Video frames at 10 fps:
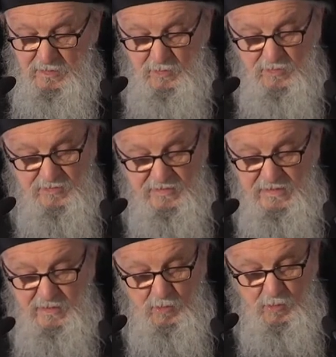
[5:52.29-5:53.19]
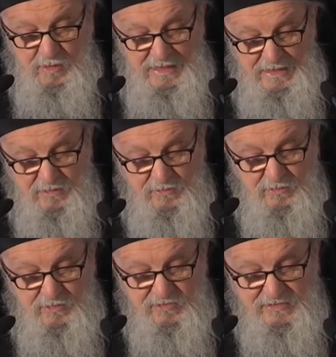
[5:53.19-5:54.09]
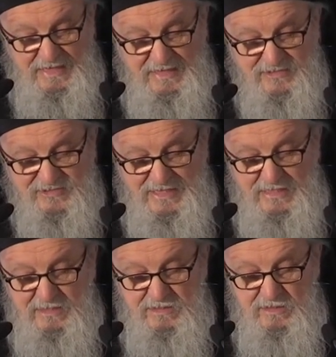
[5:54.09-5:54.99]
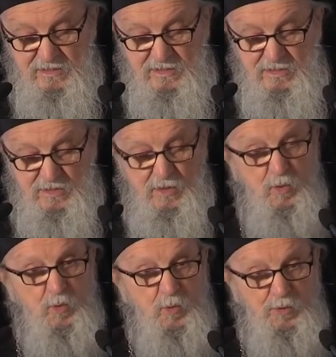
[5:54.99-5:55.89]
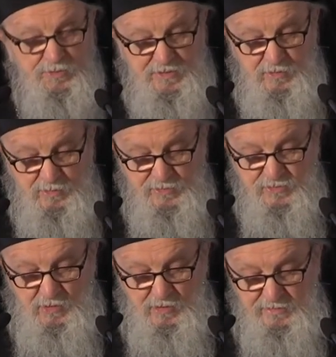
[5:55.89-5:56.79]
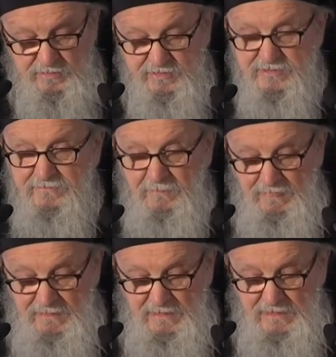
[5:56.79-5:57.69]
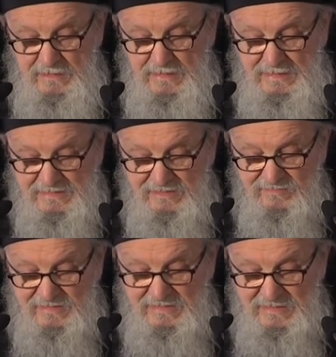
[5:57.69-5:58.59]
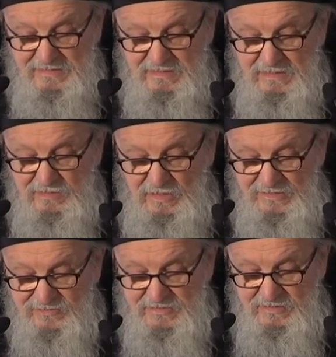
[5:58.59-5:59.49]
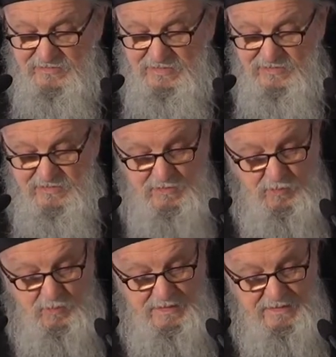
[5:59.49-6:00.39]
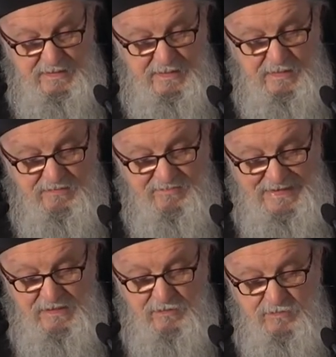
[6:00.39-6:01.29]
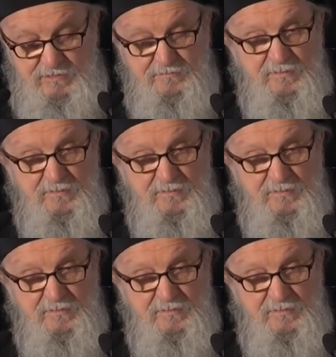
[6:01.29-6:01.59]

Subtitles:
On the Ohio state side, work was honored, activity and industriousness were valued.